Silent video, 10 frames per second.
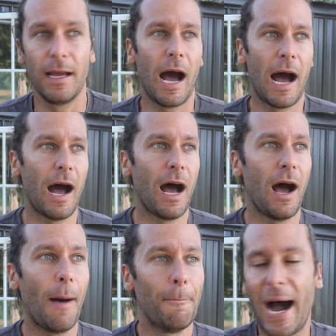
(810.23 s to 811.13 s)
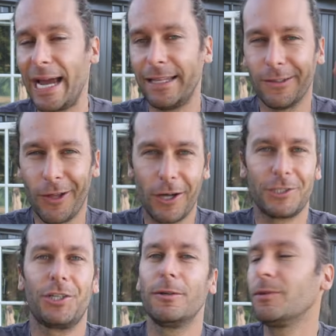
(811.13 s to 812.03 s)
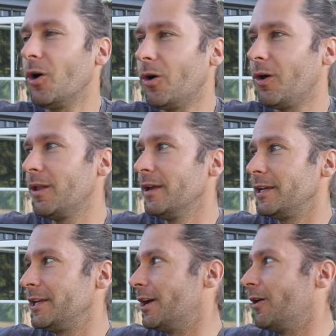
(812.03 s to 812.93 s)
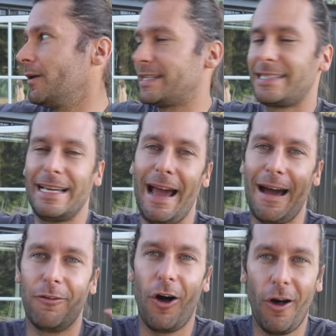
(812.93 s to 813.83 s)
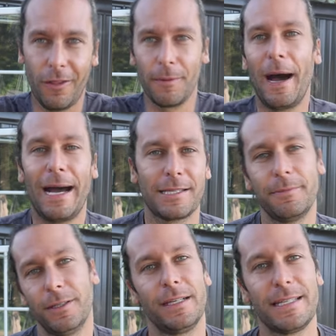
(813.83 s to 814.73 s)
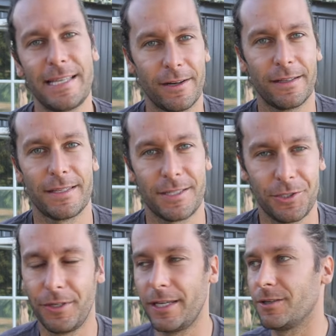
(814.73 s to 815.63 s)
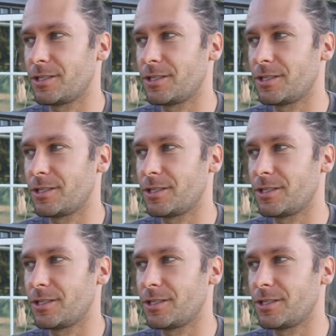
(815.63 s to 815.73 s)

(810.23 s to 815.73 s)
Uh, my long-term goal, you know, is to have all the possibilities here at this studio.